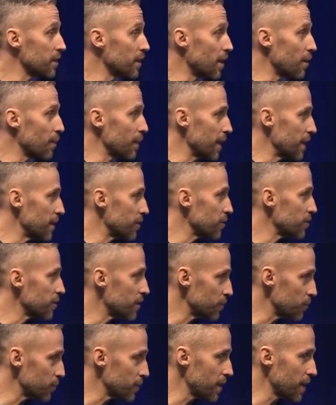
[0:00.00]
in our
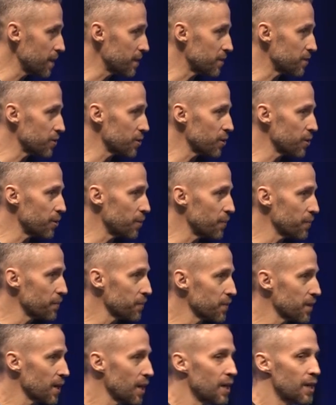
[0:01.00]
relationships with others too.
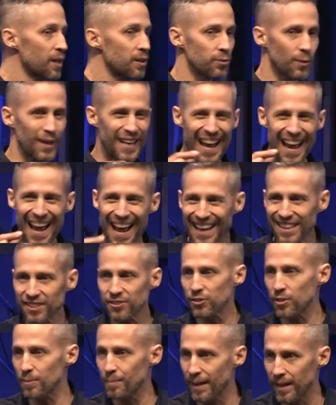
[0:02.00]
So it
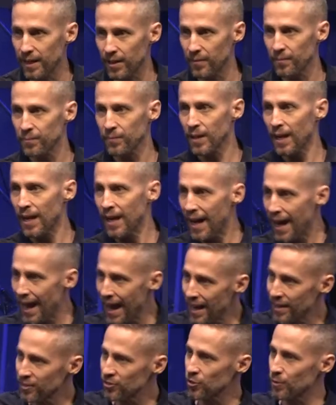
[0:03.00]
has to be,
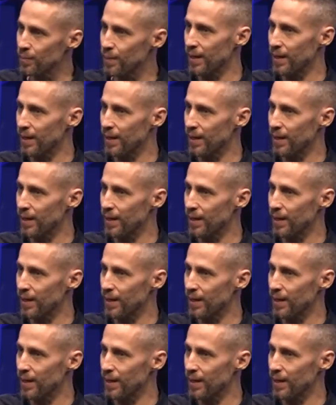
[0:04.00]
has to